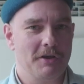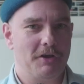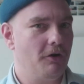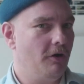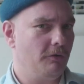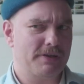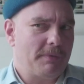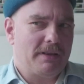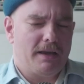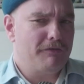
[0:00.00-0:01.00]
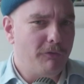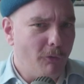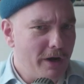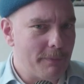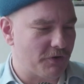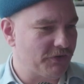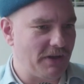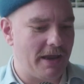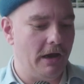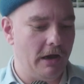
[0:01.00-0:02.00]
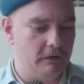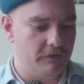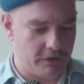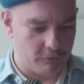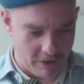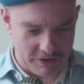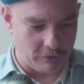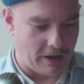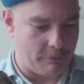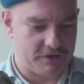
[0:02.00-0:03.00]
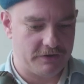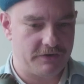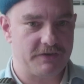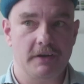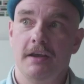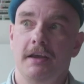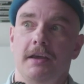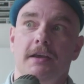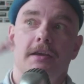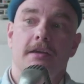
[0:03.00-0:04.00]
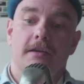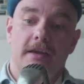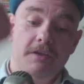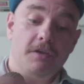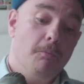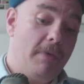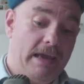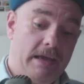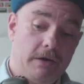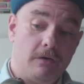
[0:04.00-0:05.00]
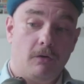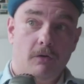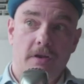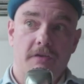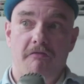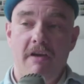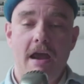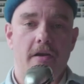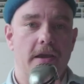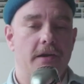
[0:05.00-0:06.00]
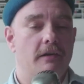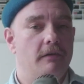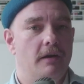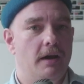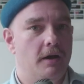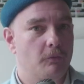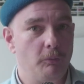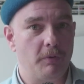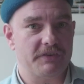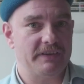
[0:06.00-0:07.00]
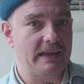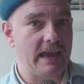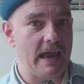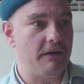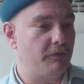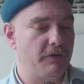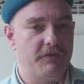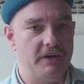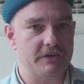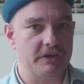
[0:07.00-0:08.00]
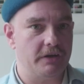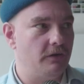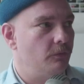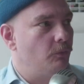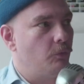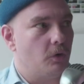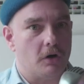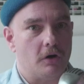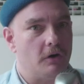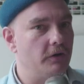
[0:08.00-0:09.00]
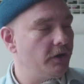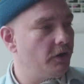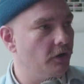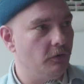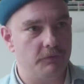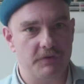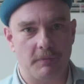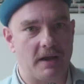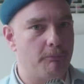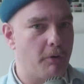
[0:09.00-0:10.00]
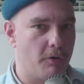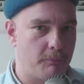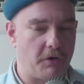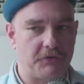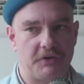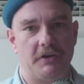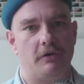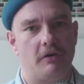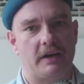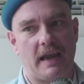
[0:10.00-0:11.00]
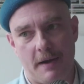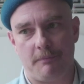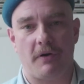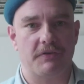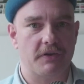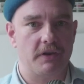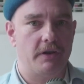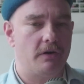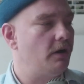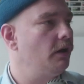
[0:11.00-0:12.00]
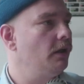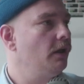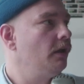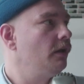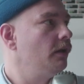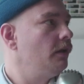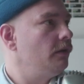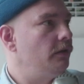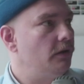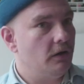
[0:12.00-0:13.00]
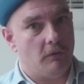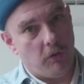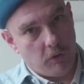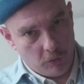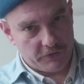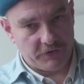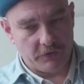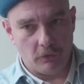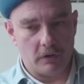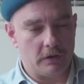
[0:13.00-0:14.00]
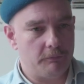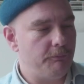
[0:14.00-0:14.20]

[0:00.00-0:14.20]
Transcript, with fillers: you know, something like 40% of the racial options in the main or in the variant uh, rule books that they gave for fifth edition were, you know, some kind of bird person or a cat person or a, you know, horse or